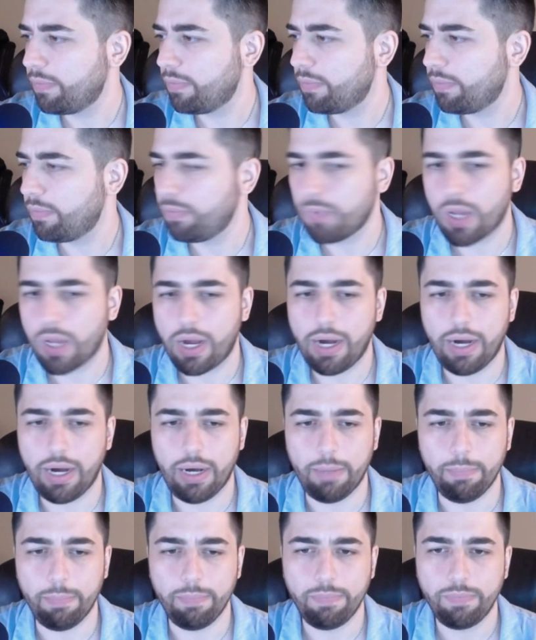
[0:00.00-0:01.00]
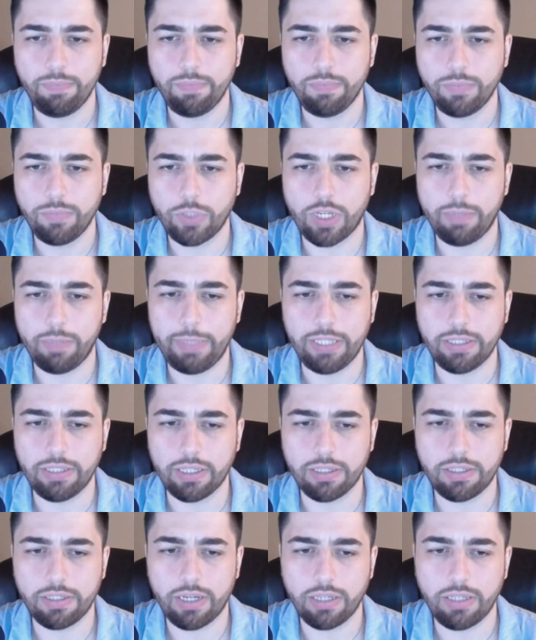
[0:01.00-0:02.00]
It's going to be
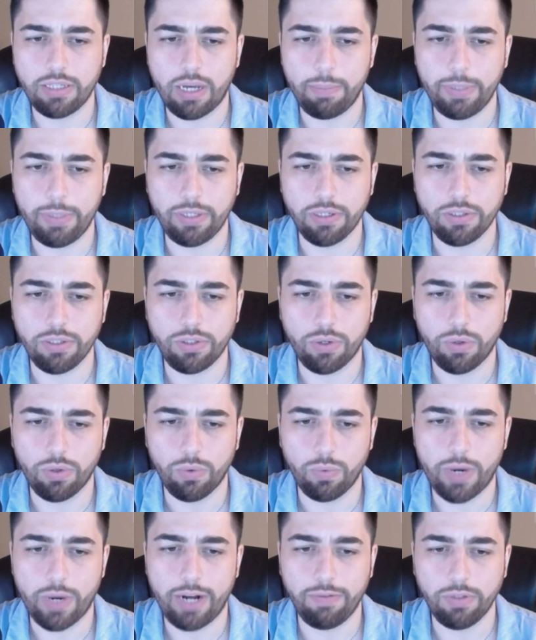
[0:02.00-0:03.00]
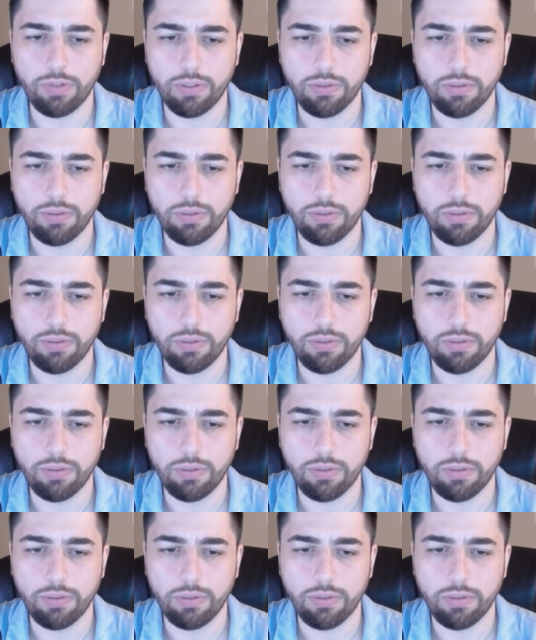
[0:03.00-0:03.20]
Dignitas up against Rival.